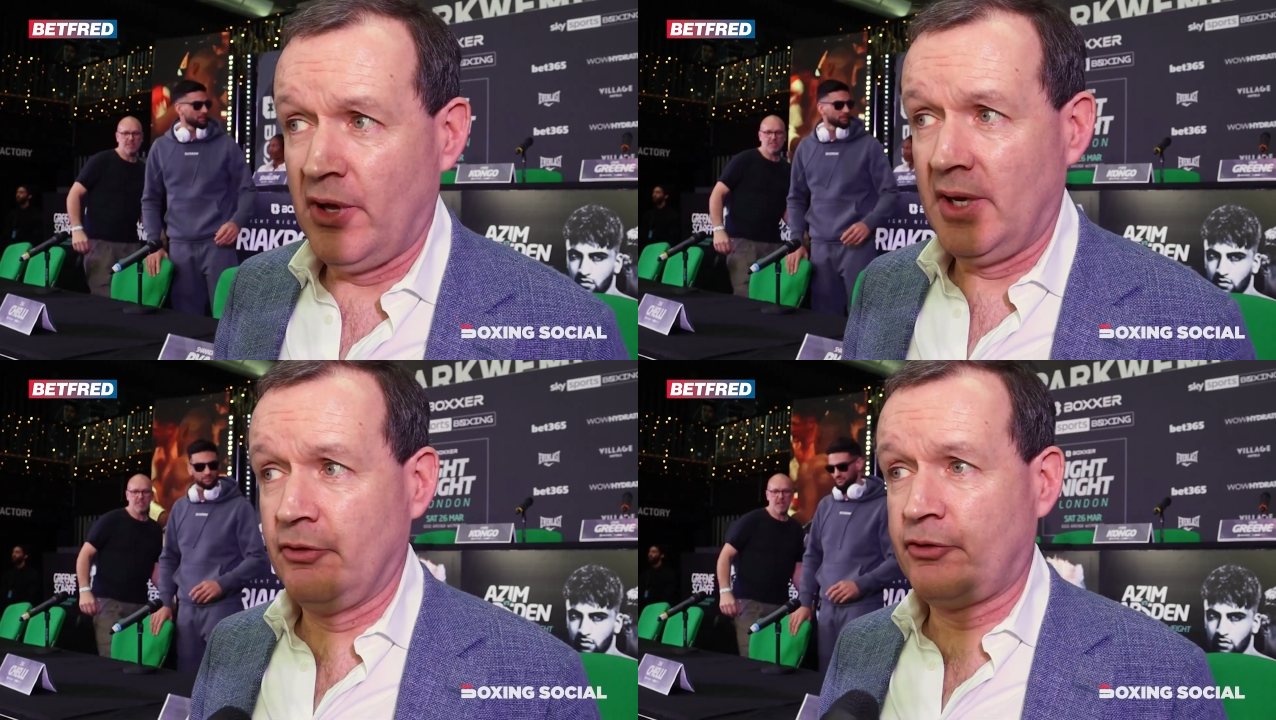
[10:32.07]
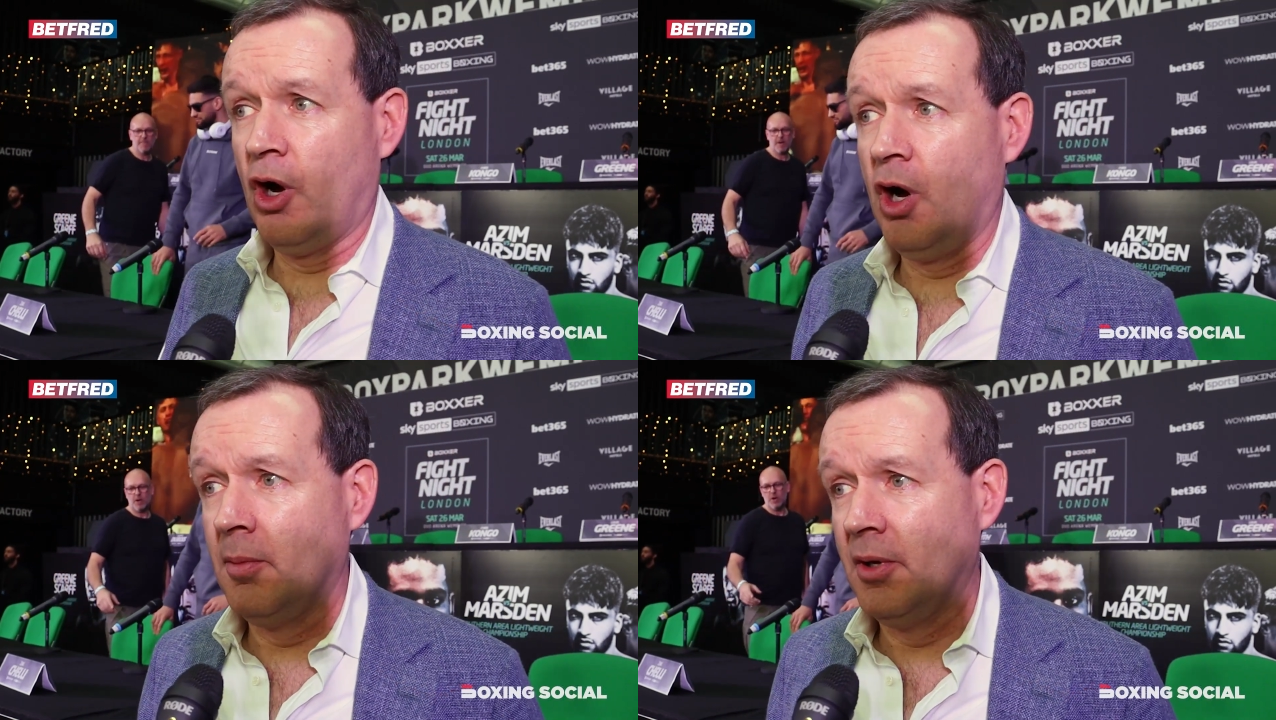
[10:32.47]
Speaker 1: that as
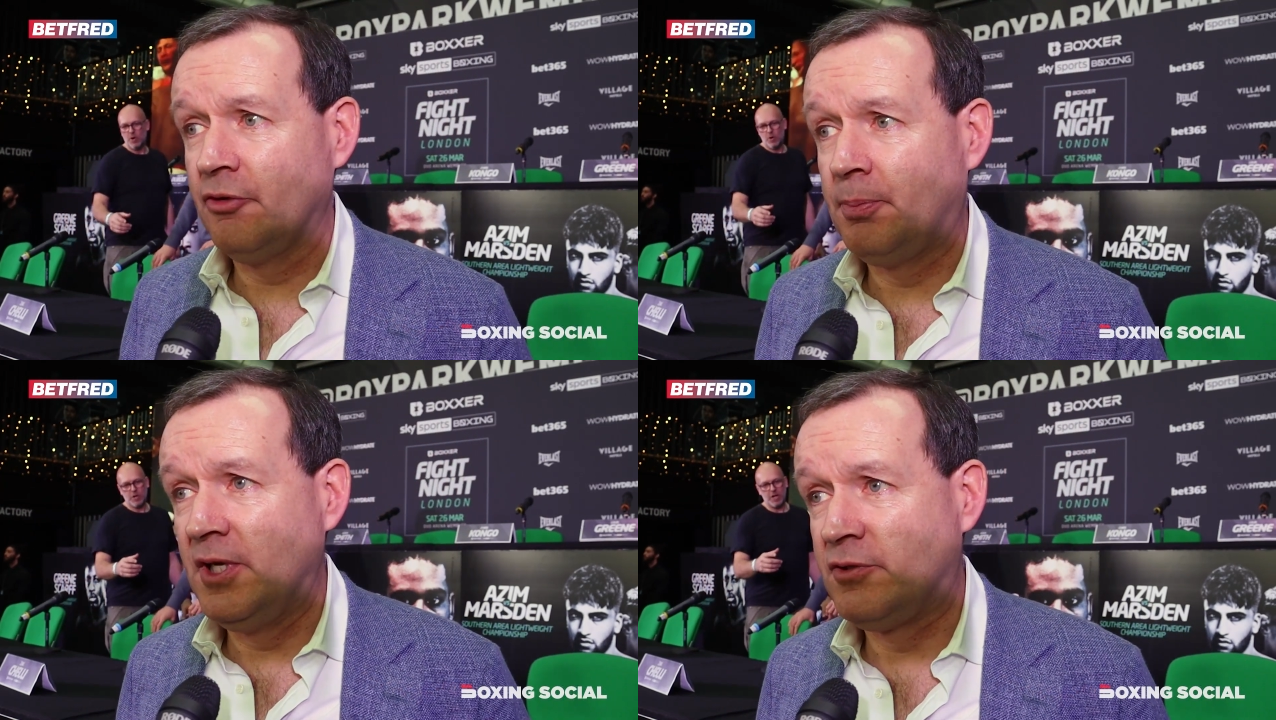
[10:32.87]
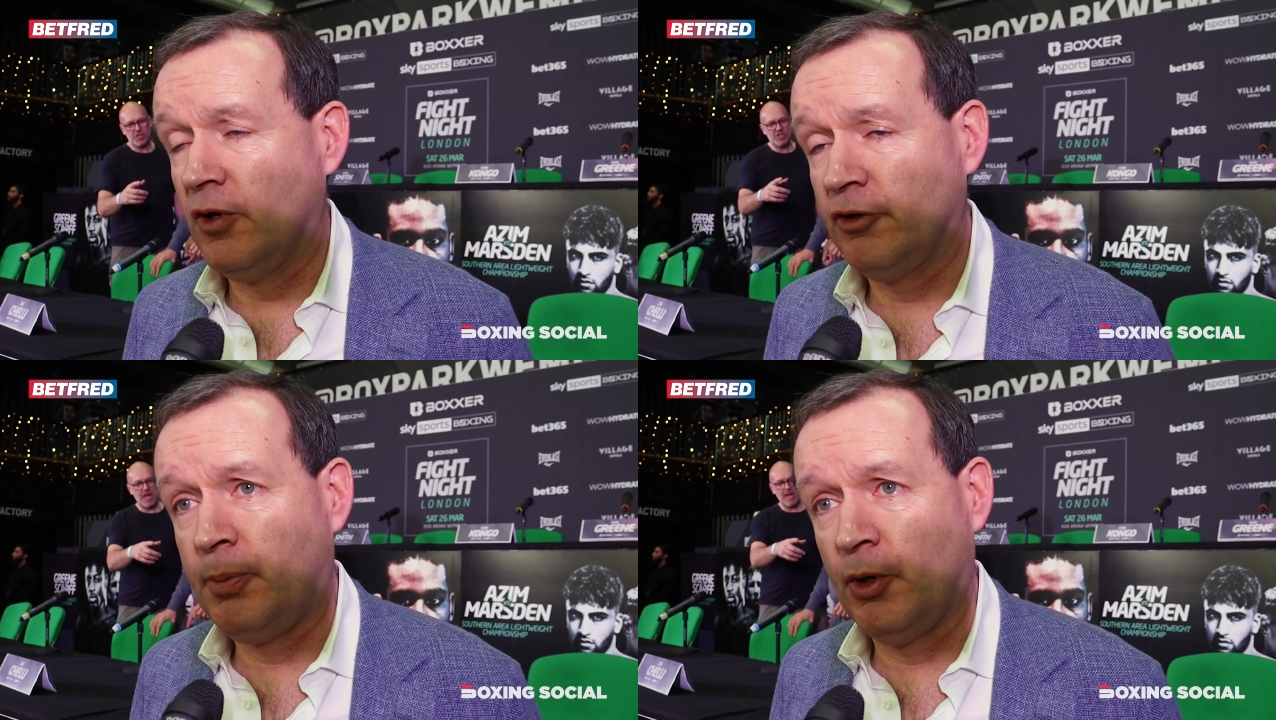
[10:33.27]
calm and as
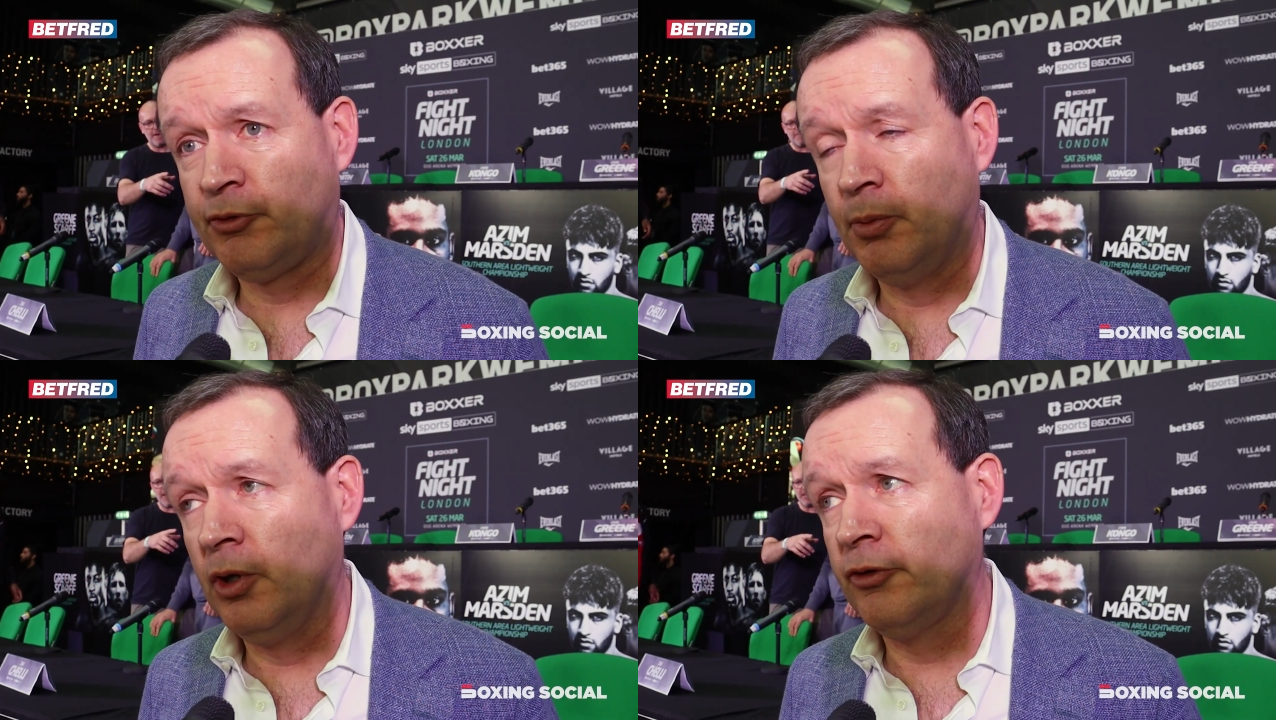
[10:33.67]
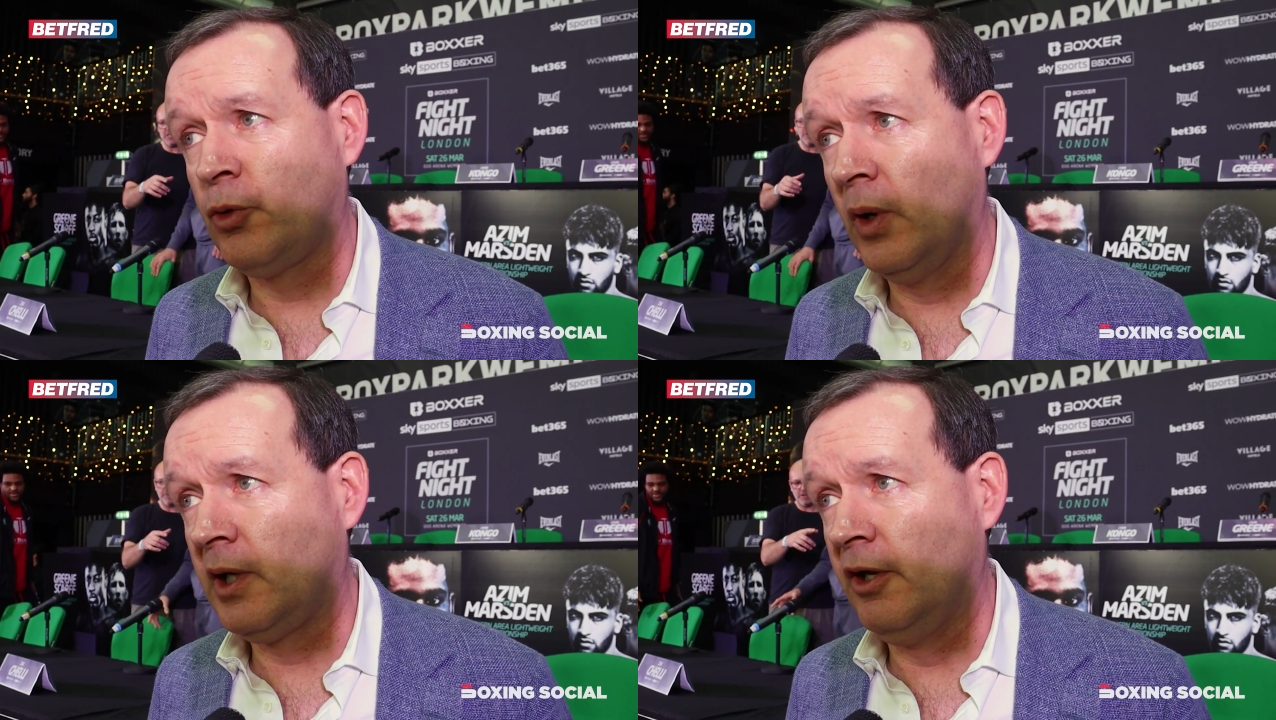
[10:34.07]
peaceful as possible, as
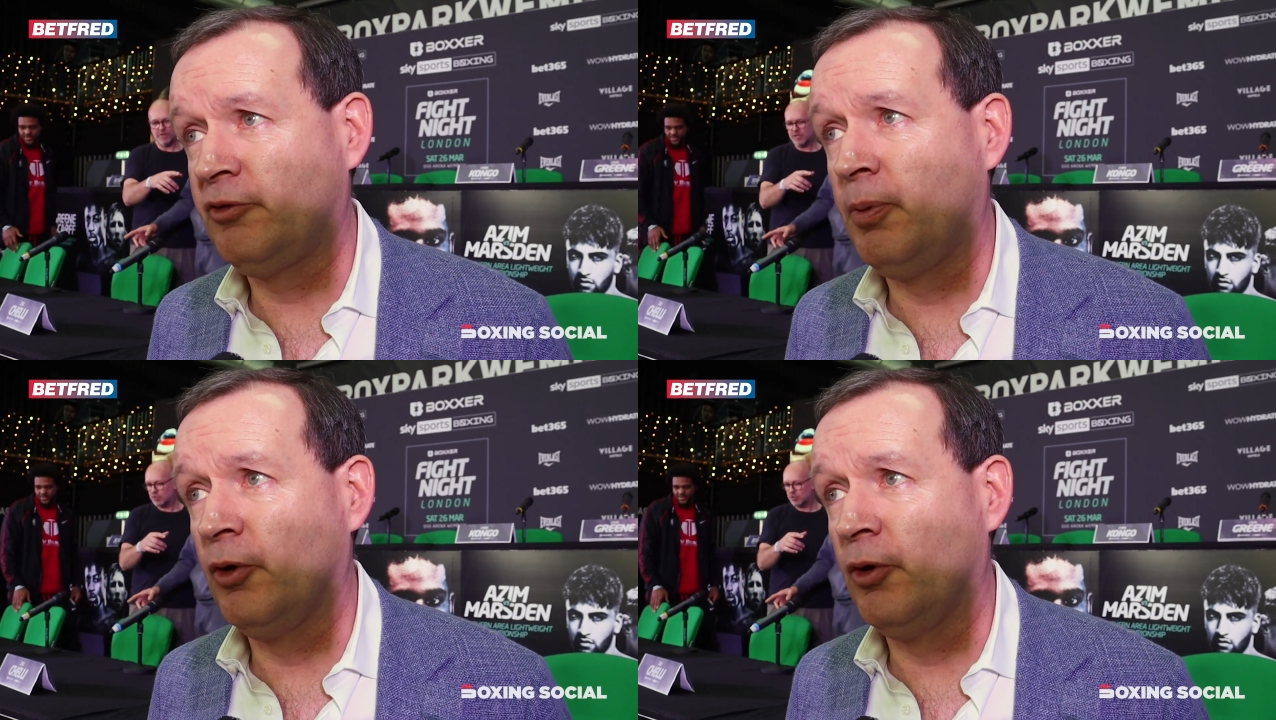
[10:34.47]
quickly as